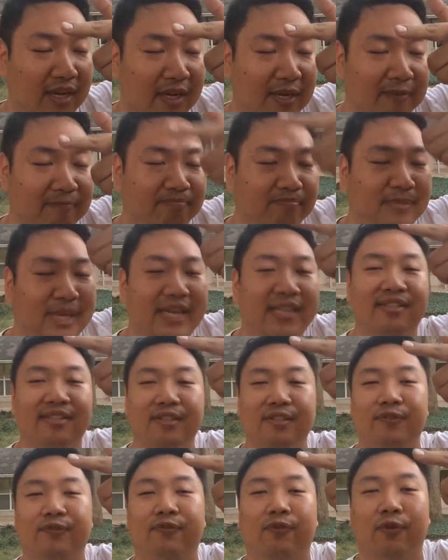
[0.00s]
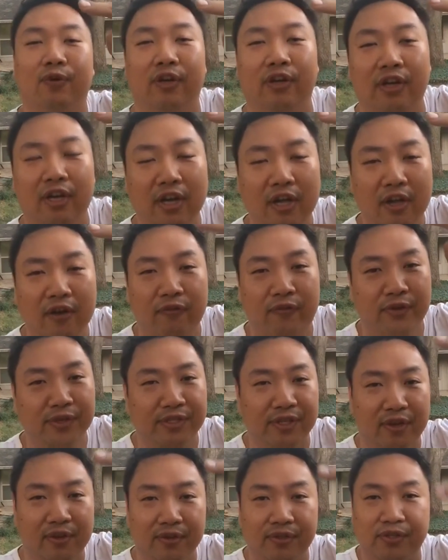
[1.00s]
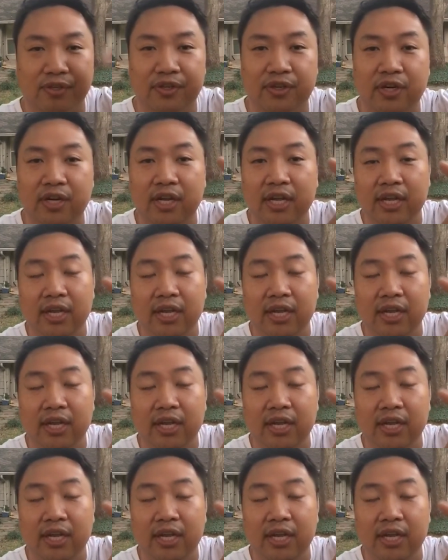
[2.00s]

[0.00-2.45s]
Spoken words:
medicines for his ulcer.